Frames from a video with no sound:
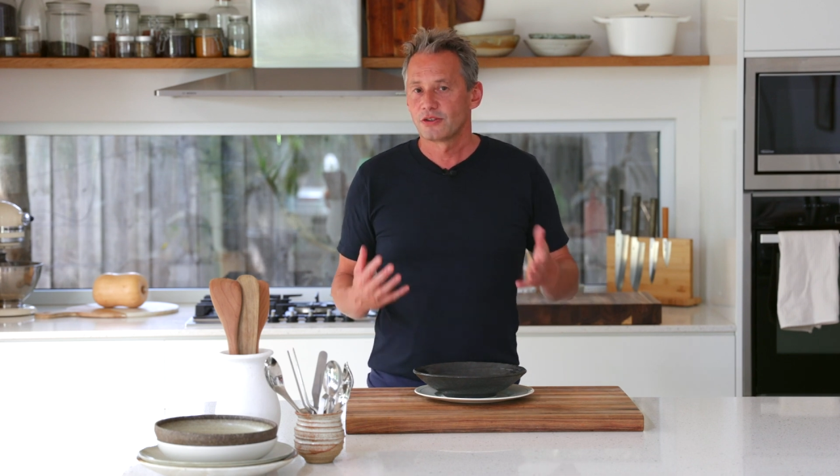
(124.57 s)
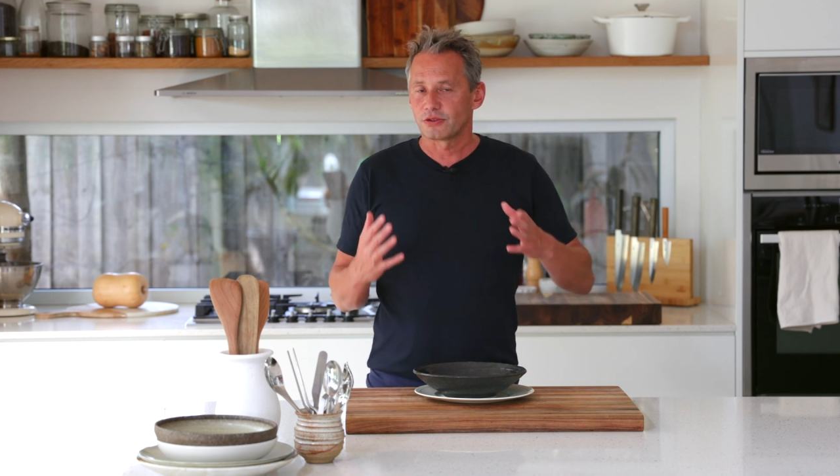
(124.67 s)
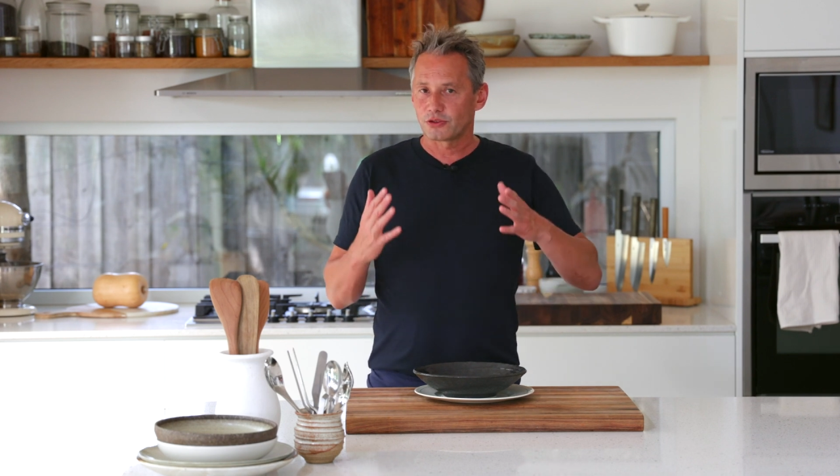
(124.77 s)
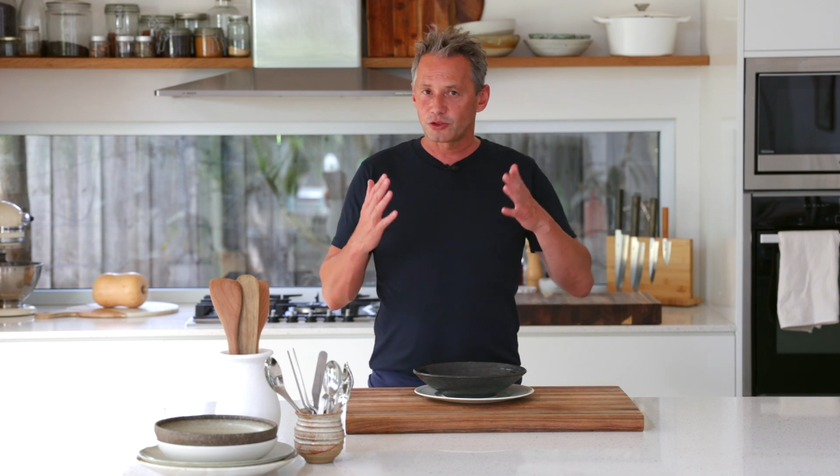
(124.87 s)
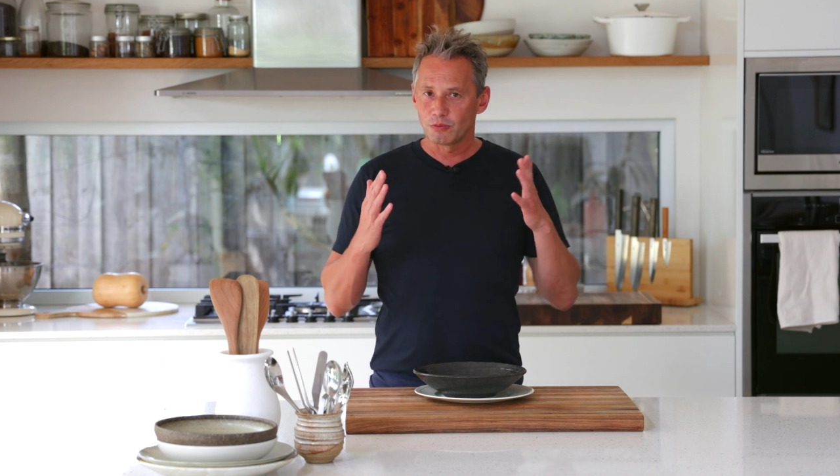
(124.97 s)

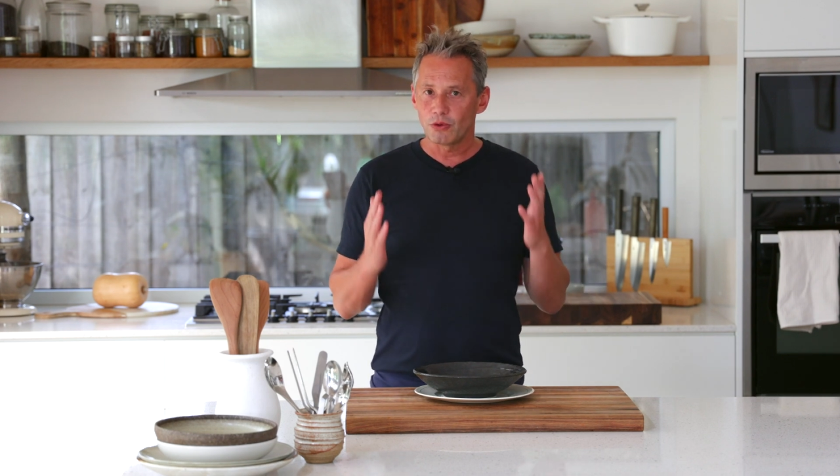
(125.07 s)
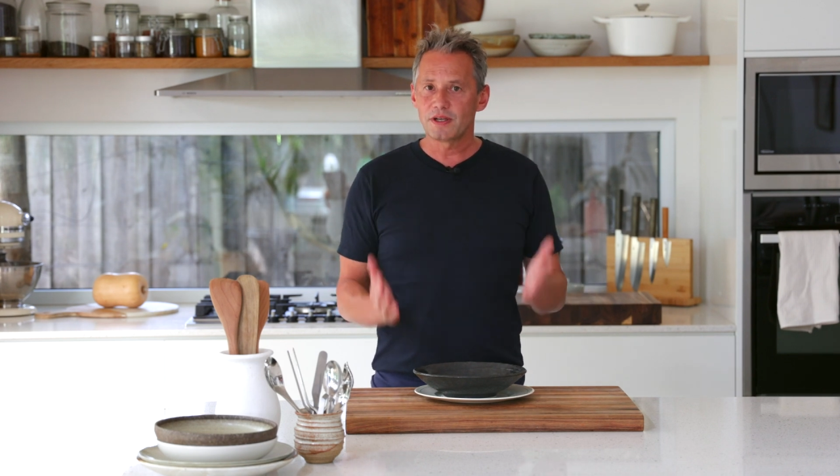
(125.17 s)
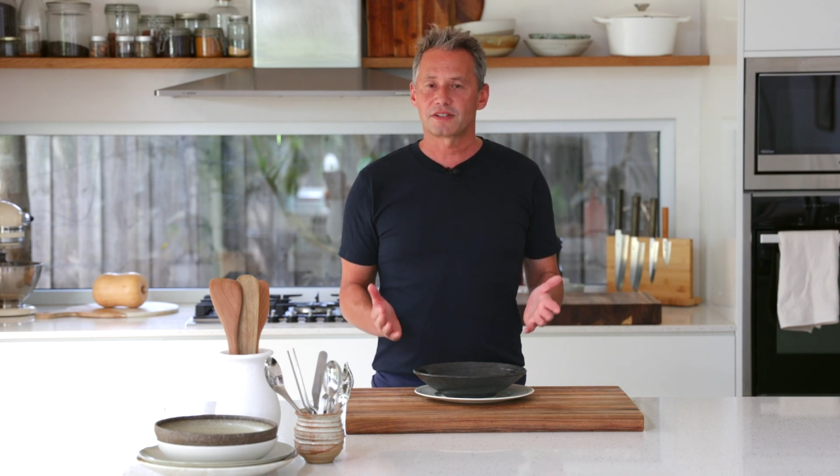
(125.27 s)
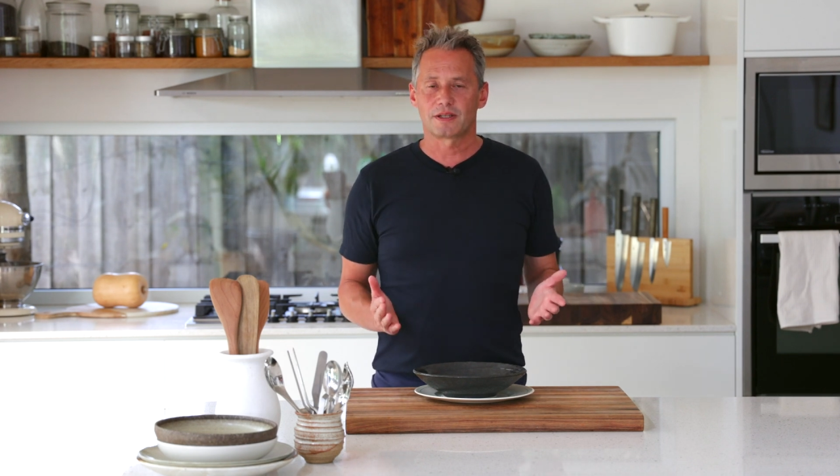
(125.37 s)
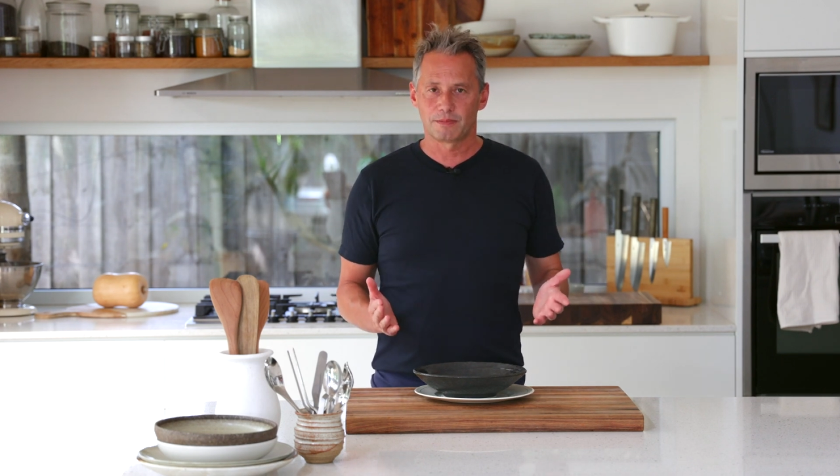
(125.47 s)
So as a small
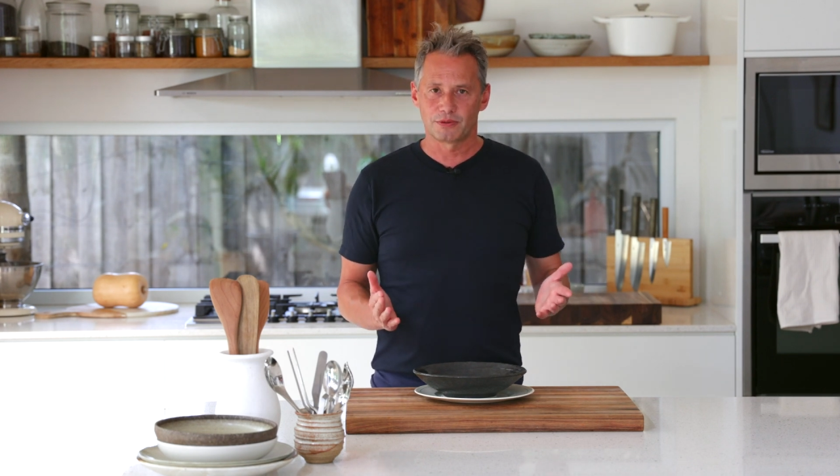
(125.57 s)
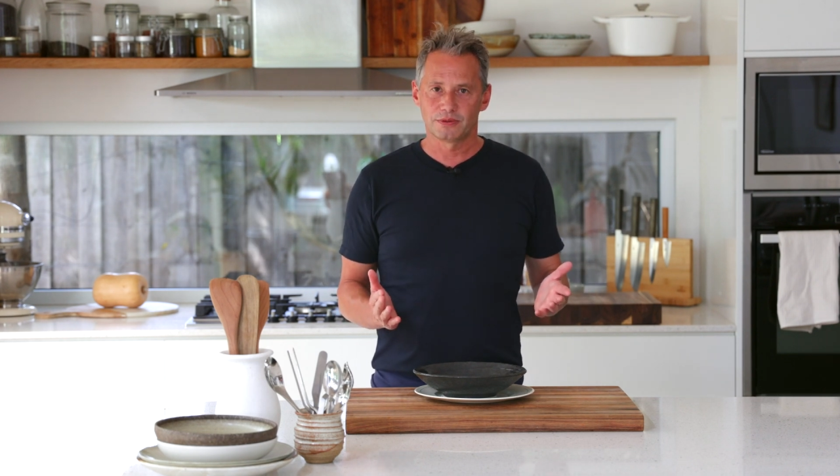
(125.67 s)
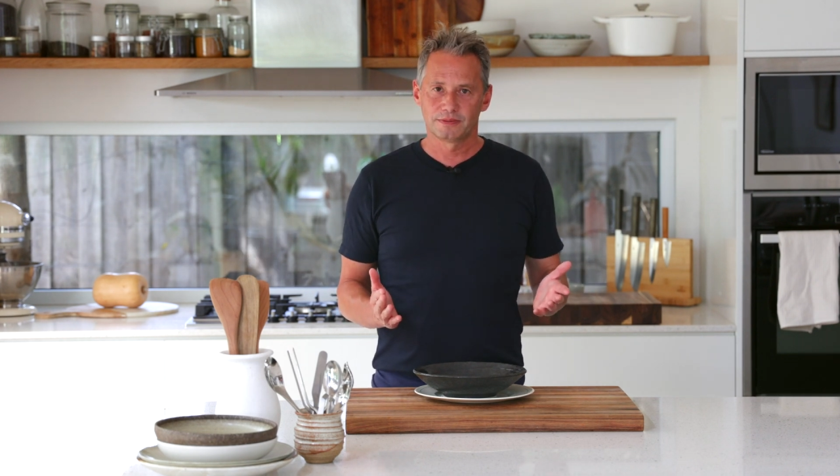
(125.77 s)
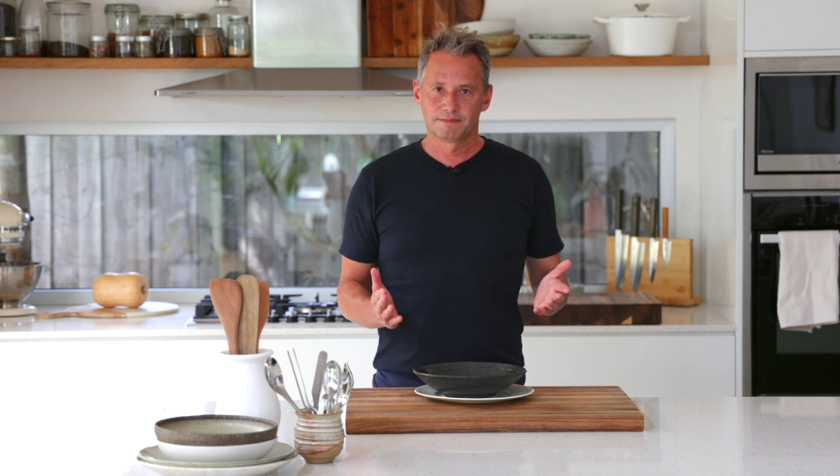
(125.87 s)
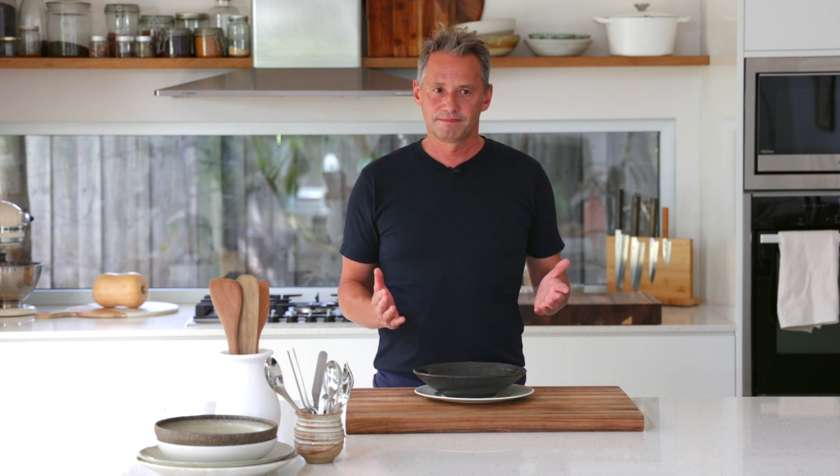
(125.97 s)

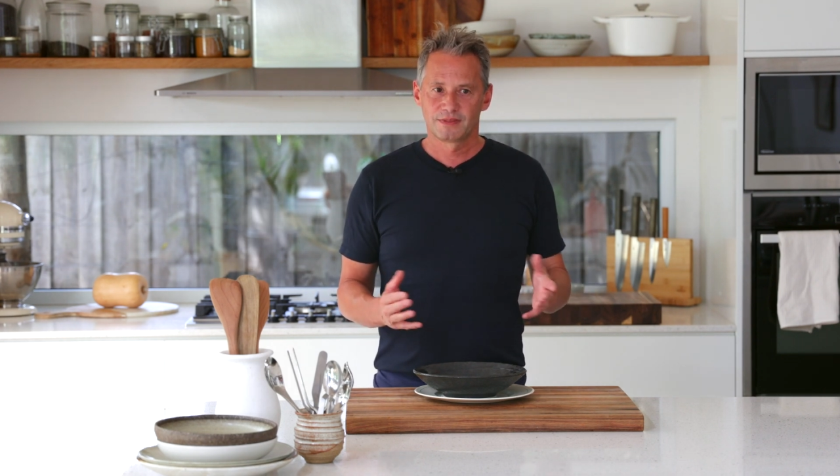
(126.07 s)
example,